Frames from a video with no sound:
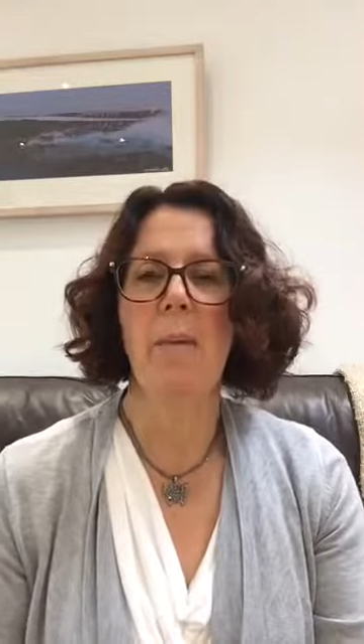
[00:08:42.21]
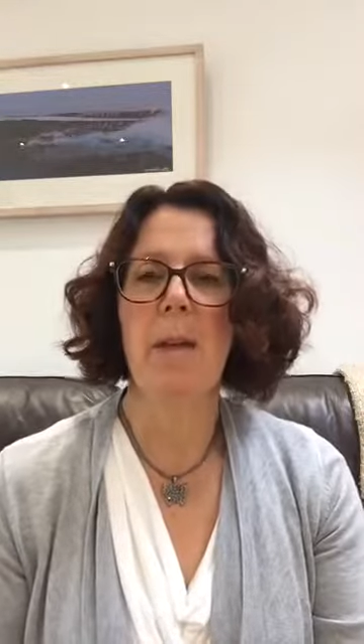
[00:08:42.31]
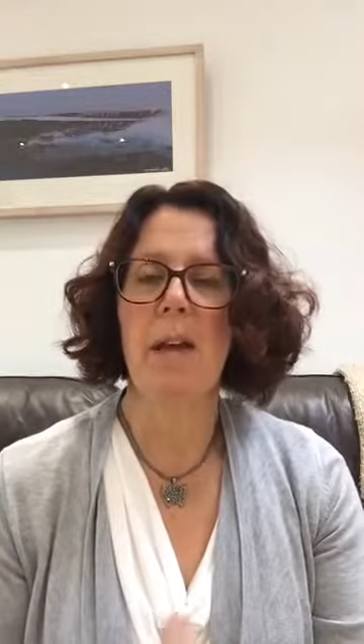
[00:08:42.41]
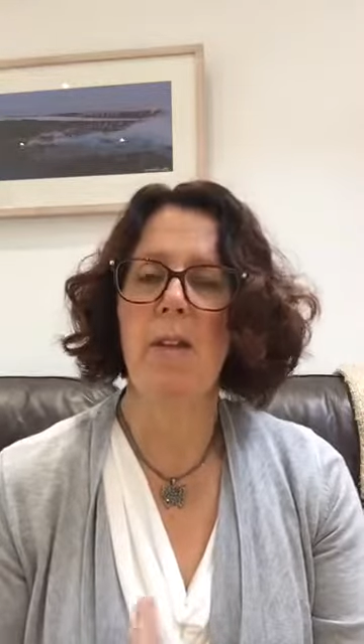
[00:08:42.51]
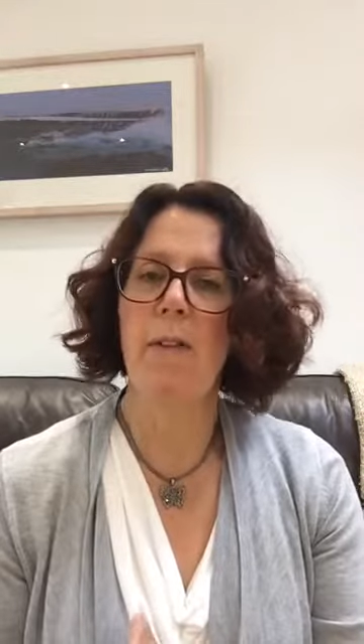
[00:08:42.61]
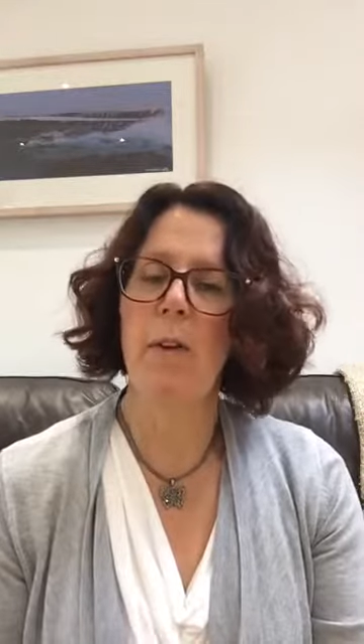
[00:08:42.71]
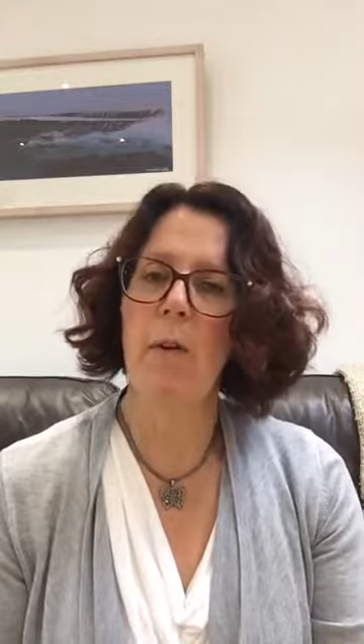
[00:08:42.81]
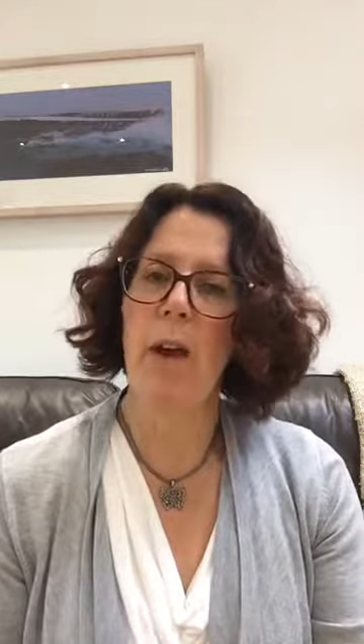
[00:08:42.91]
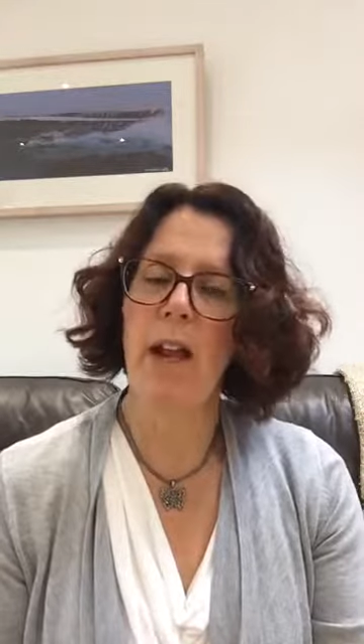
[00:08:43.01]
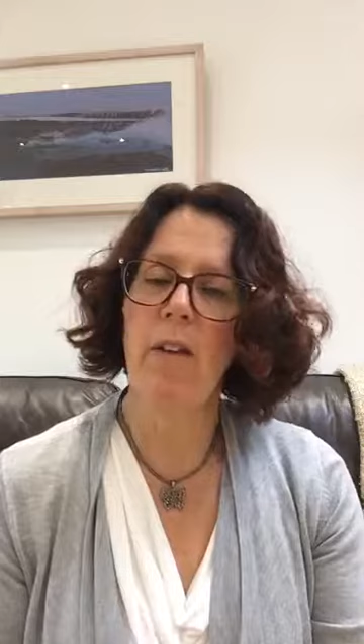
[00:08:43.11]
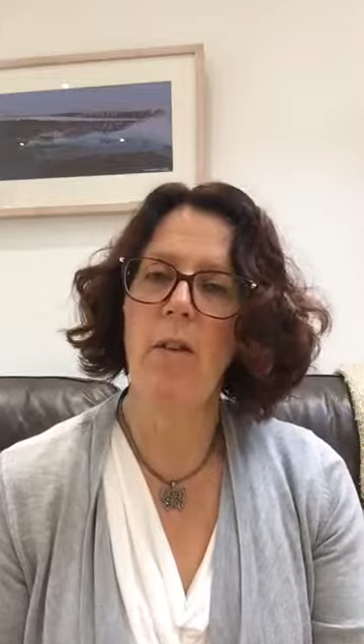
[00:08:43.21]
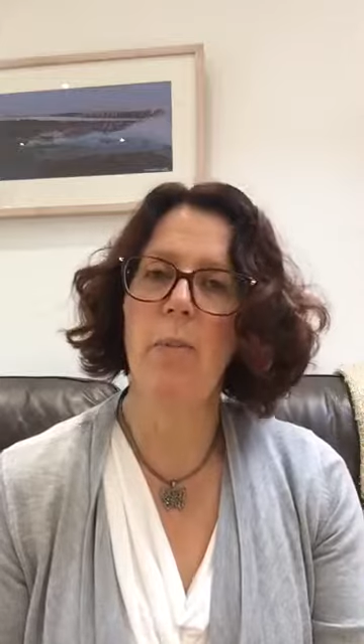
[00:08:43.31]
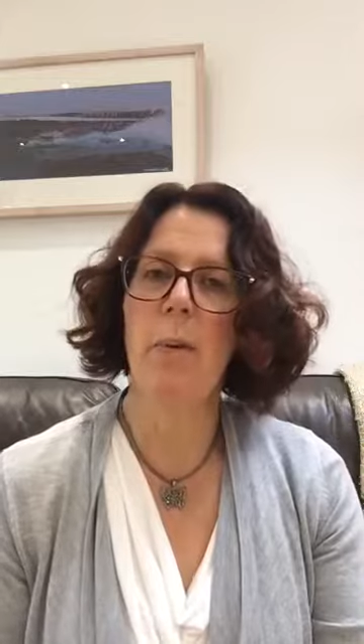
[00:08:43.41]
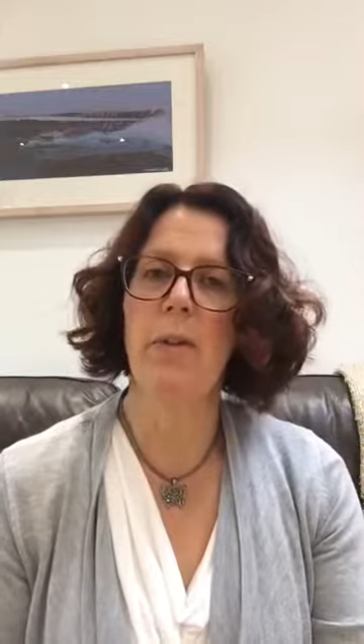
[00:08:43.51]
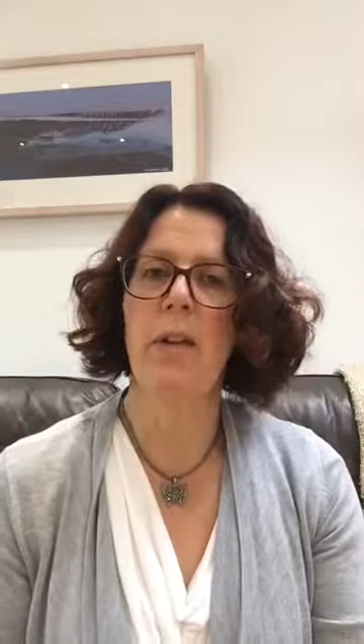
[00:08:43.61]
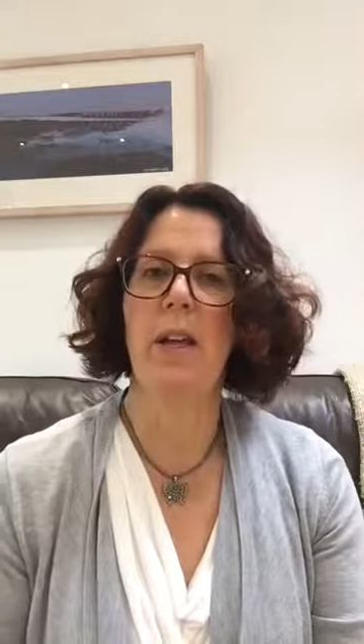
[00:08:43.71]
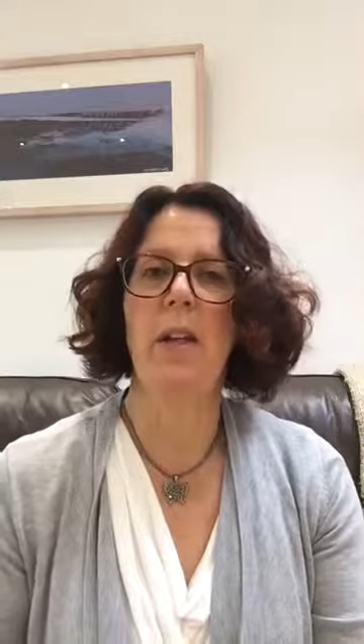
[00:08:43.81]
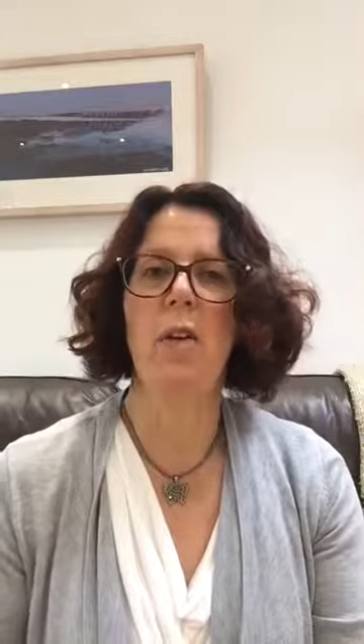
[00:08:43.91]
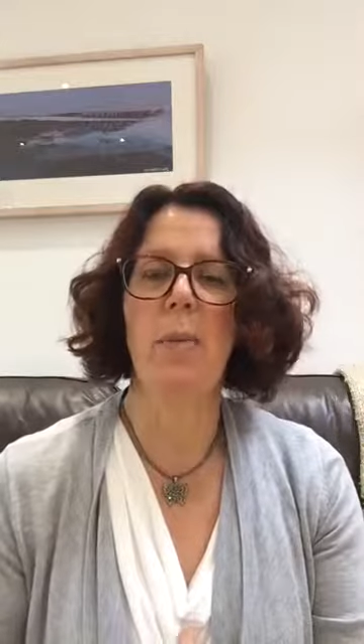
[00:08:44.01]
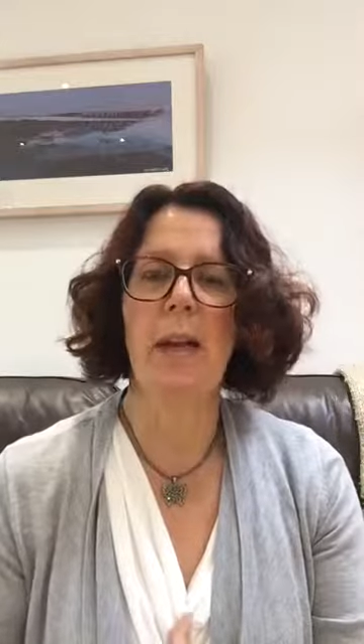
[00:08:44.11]
Because if you're in your
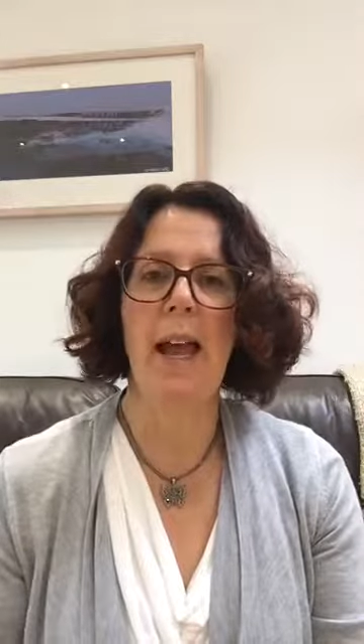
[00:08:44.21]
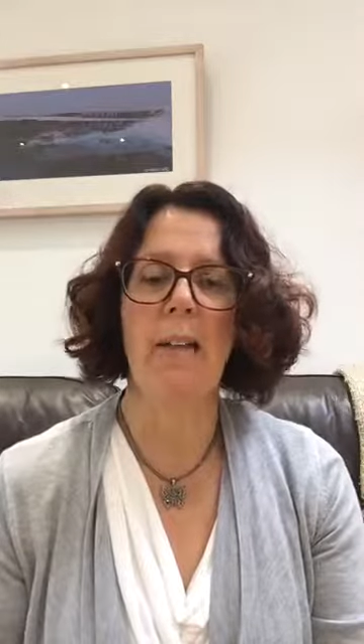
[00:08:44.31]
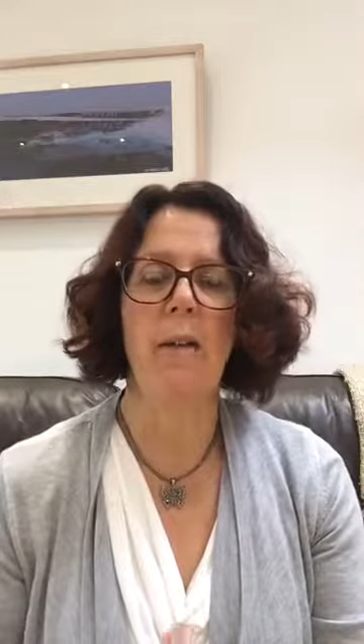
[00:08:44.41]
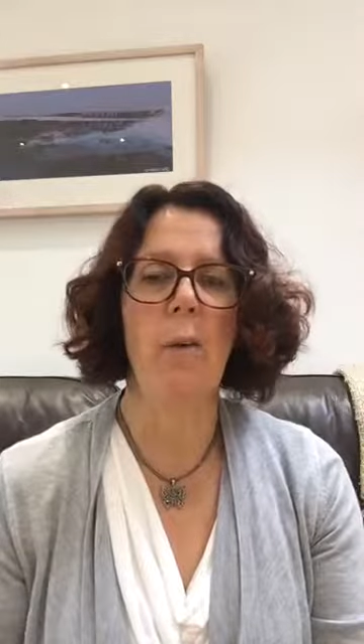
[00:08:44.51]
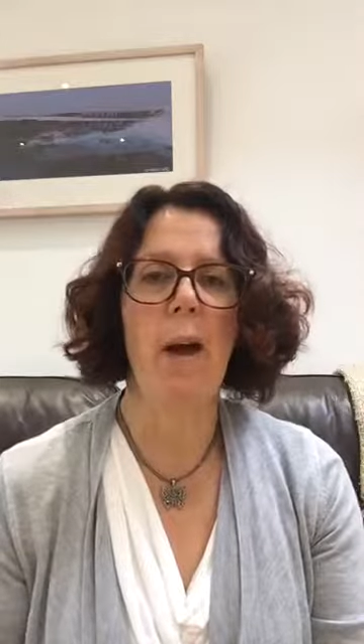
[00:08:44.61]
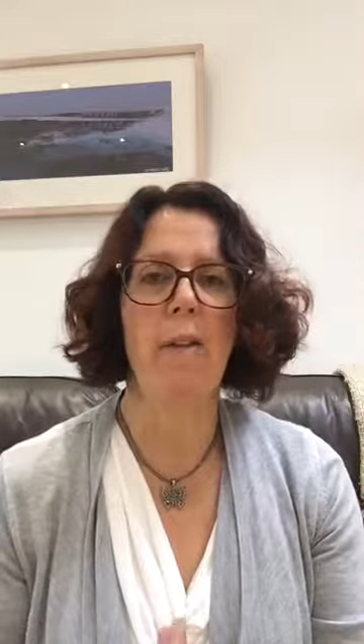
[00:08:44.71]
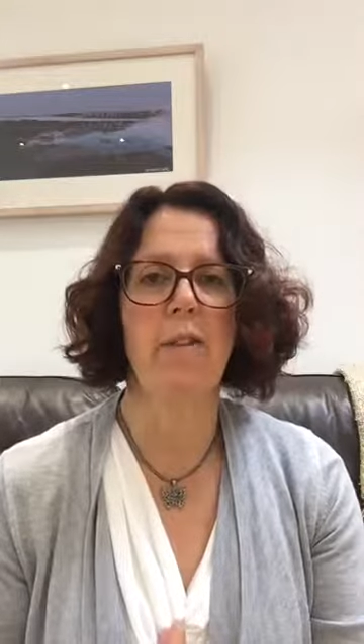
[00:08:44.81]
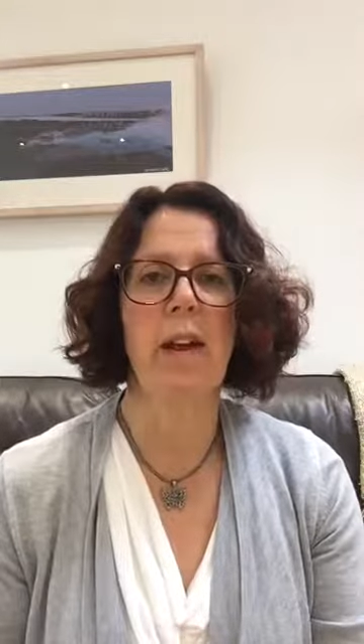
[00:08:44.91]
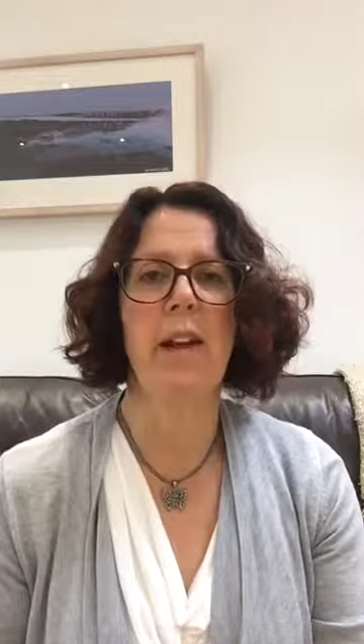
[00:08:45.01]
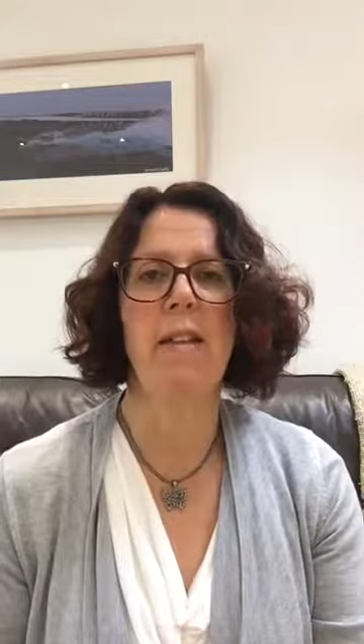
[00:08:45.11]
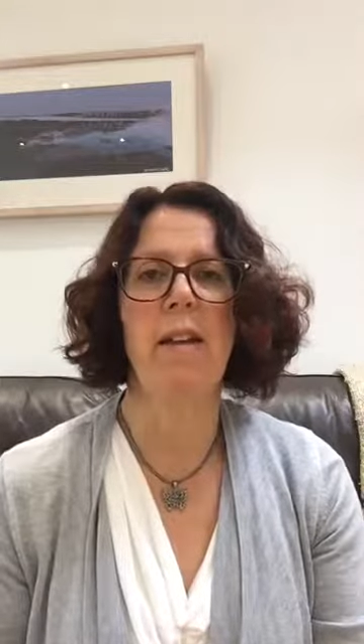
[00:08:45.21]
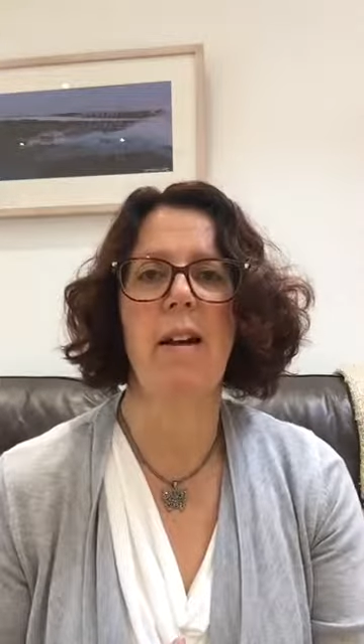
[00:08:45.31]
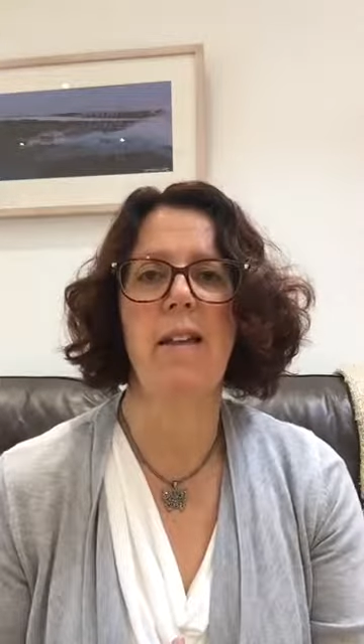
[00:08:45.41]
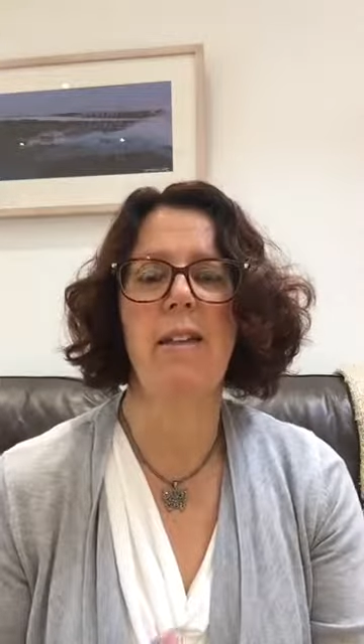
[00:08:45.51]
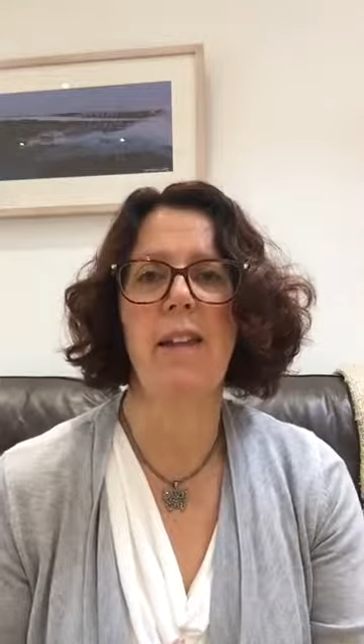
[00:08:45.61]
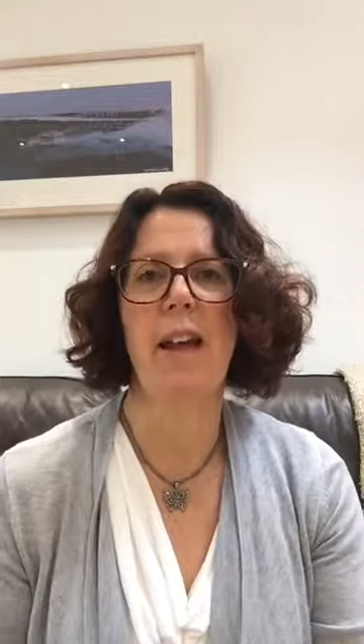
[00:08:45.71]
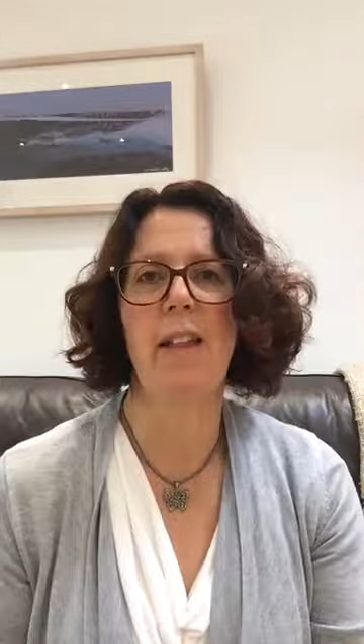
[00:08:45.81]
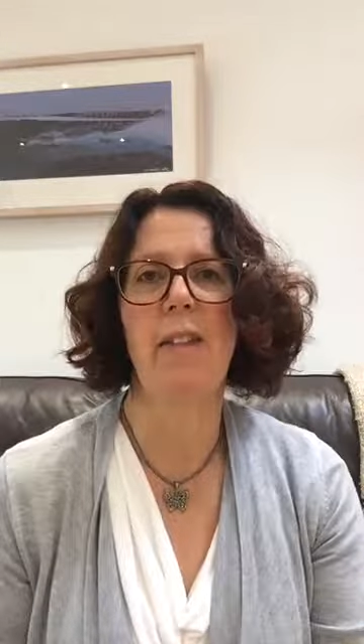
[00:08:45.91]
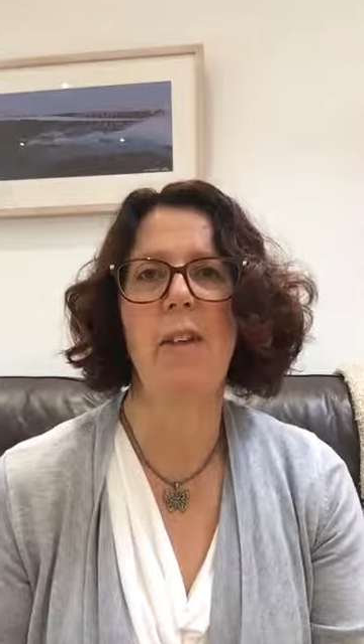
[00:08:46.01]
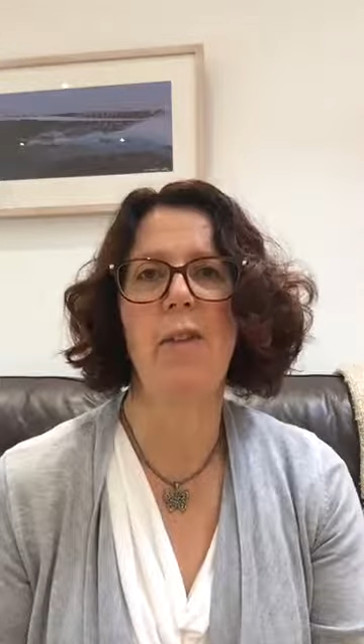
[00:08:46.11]
body, you'll be less aware of the anxiety
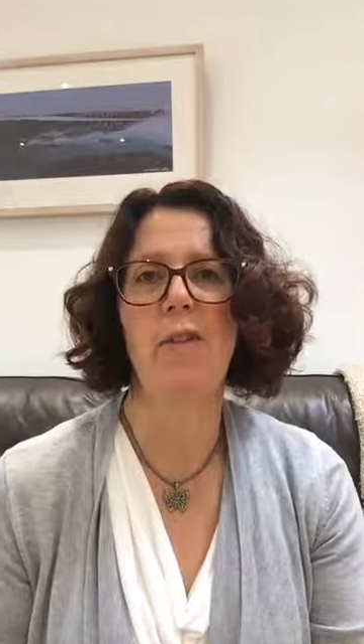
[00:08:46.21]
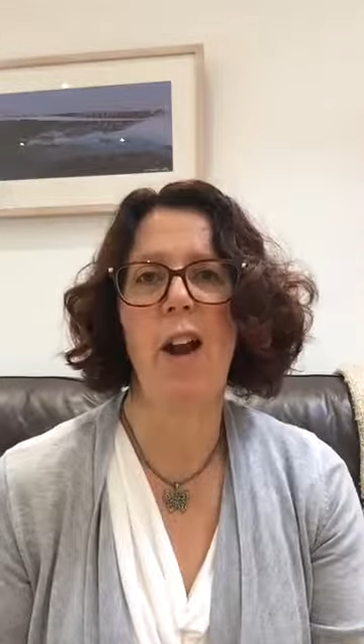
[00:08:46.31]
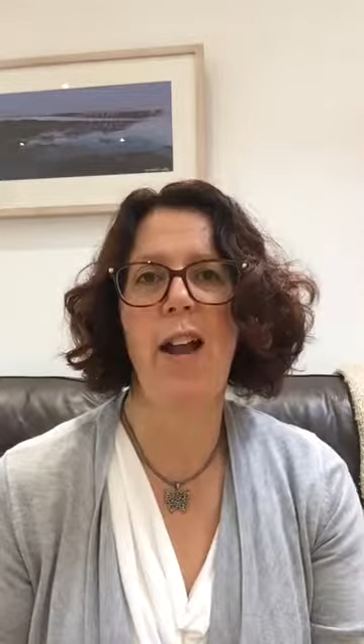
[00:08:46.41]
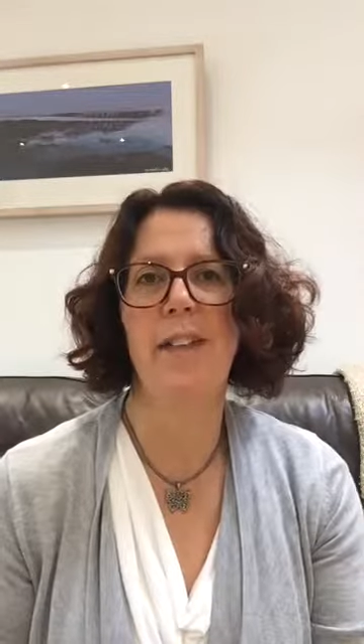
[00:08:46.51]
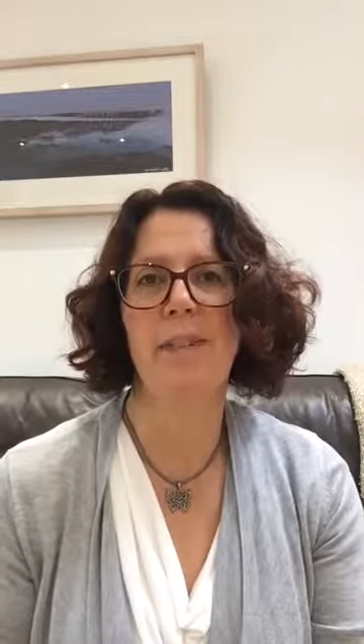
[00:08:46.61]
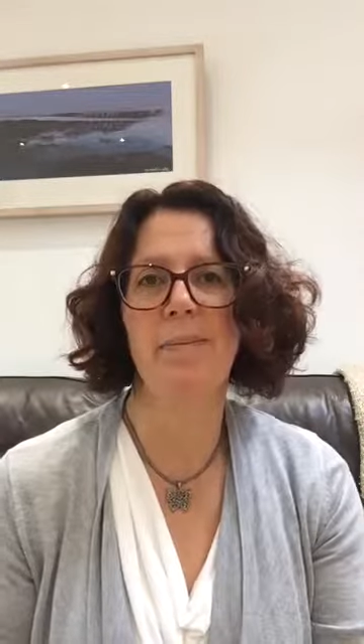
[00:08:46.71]
and the threat.